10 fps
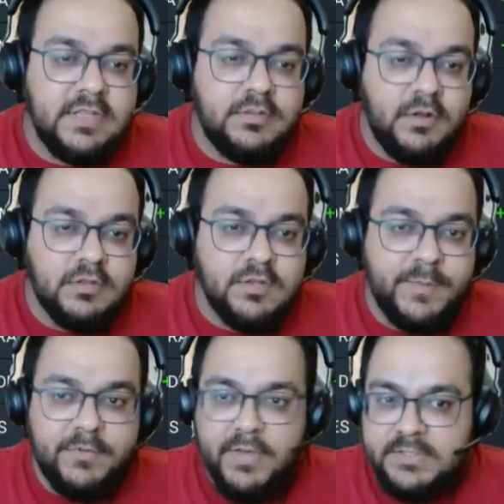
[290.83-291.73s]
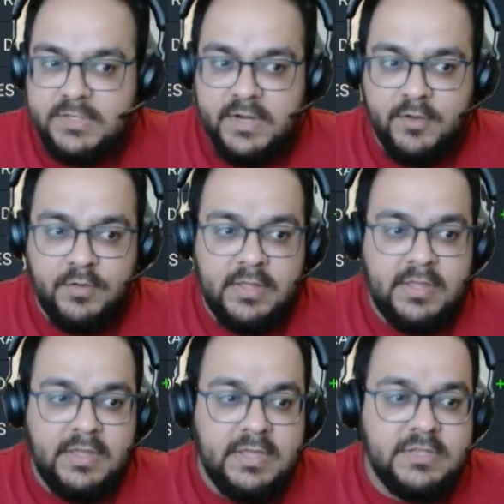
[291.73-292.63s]
also a bit faster now.
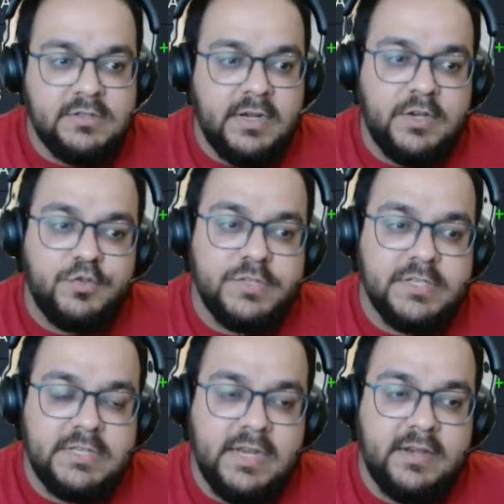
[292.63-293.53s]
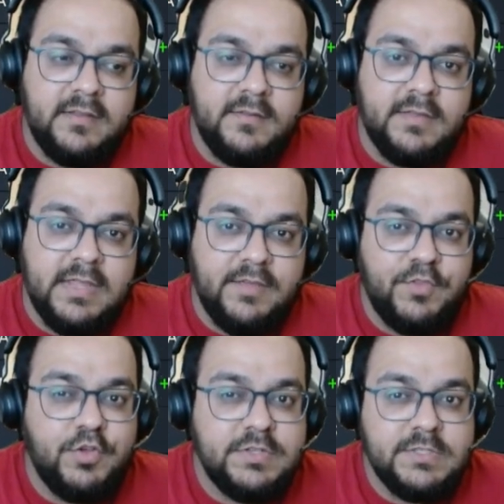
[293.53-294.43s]
He's running 268,
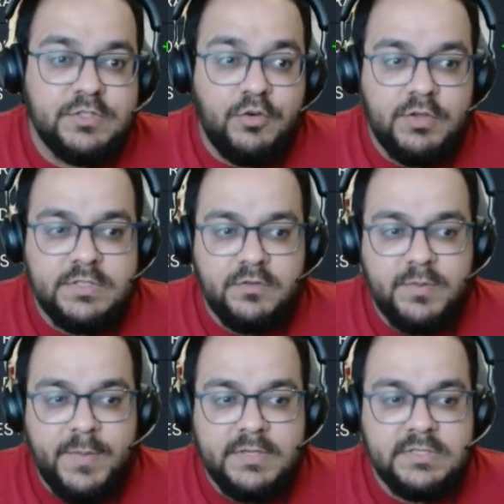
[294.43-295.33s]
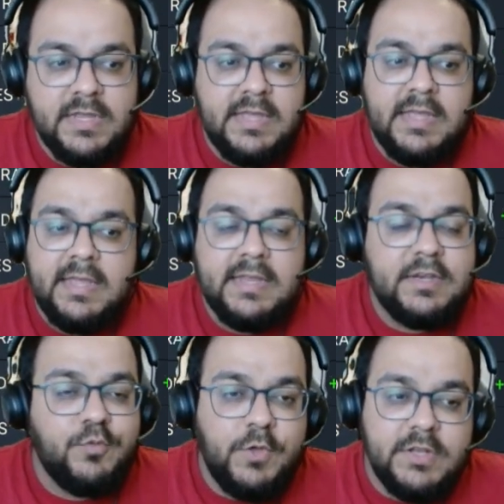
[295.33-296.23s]
even though he's the slowest of the bunch.
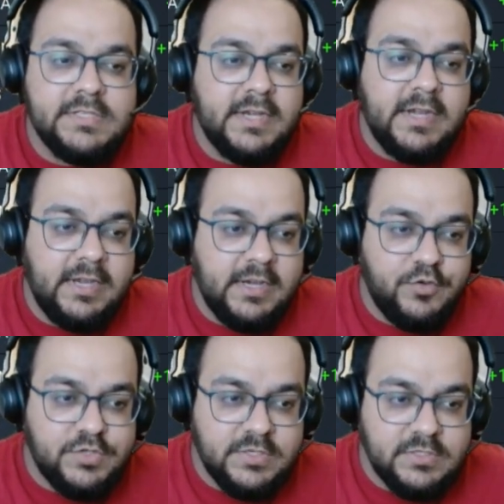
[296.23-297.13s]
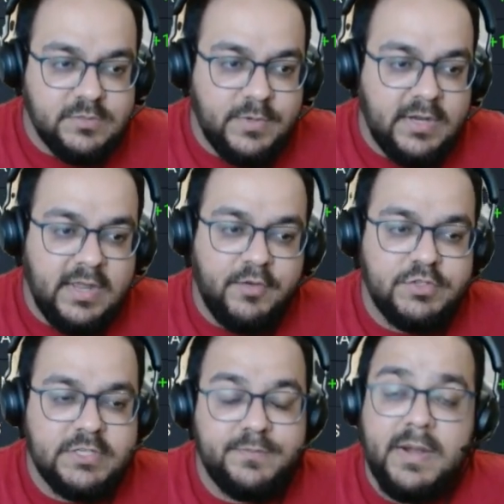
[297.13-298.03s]
To be honest, I didn't need to change this build. I
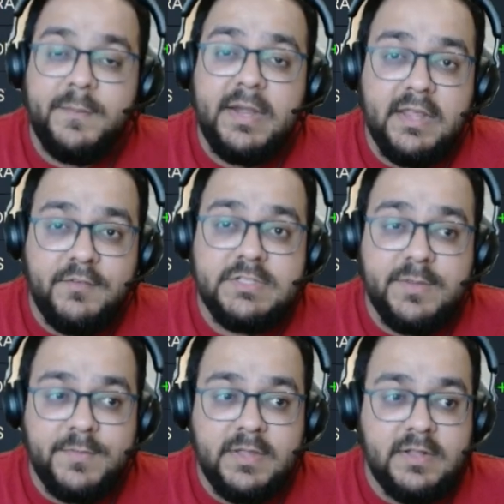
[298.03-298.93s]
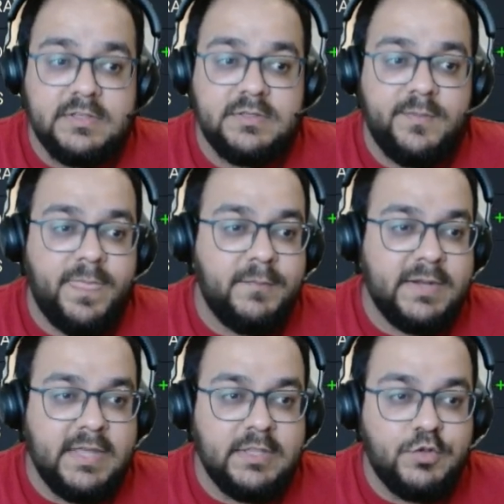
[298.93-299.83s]
was experimenting with something else.
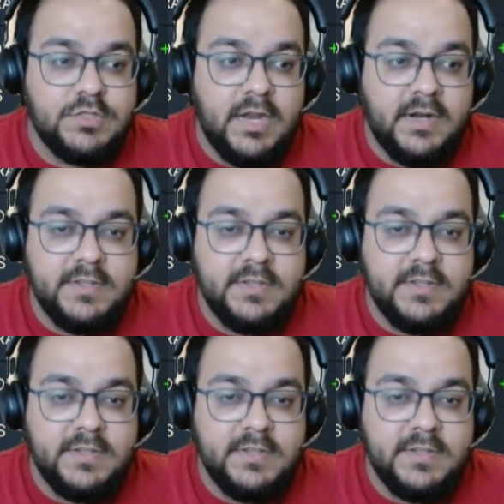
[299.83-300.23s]
But yeah, those are the